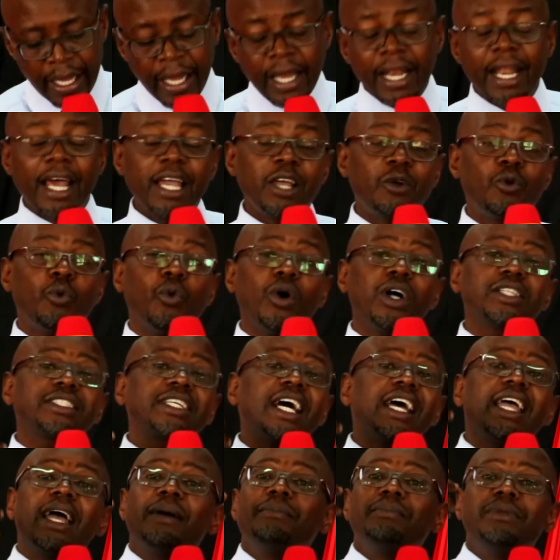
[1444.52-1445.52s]
like what
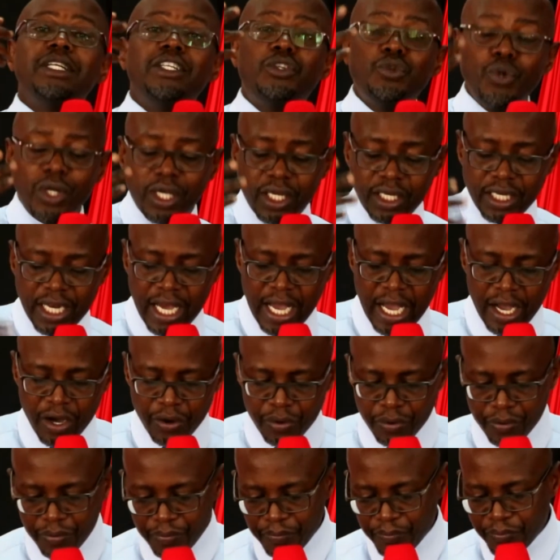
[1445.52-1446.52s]
I am doing
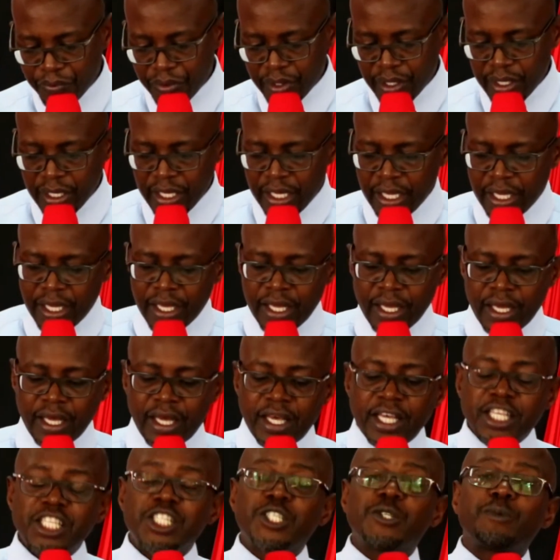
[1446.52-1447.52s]
now,
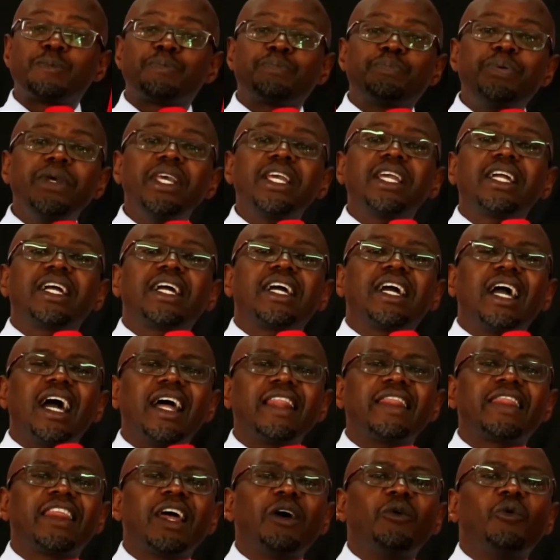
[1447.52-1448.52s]
speak
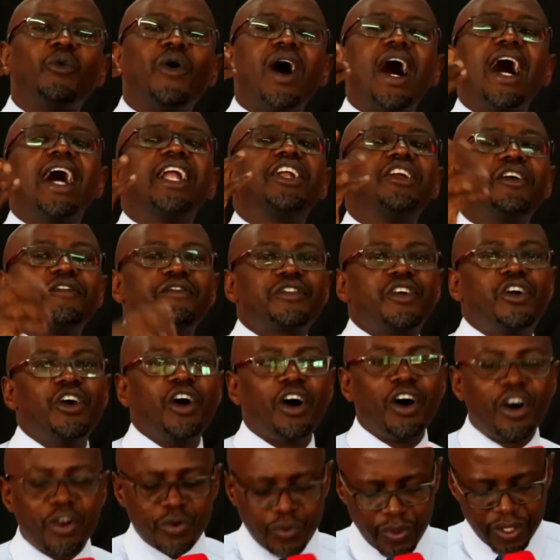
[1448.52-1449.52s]
the word of
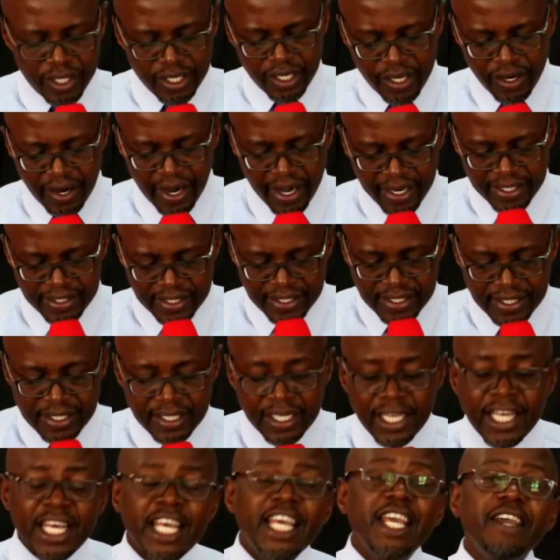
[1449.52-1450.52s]
God with grace.
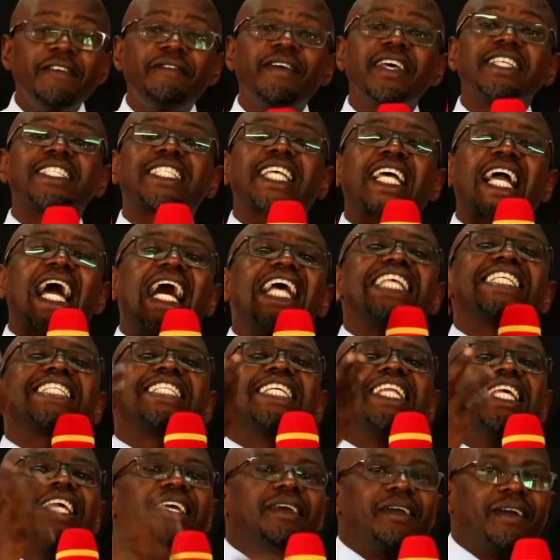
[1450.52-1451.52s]
If it's
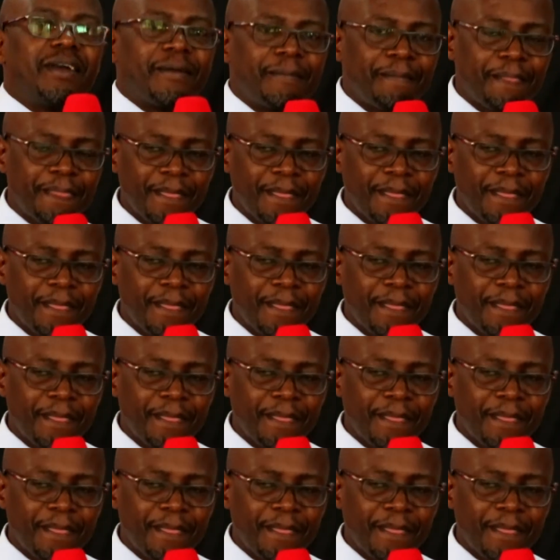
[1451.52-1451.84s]
counseling,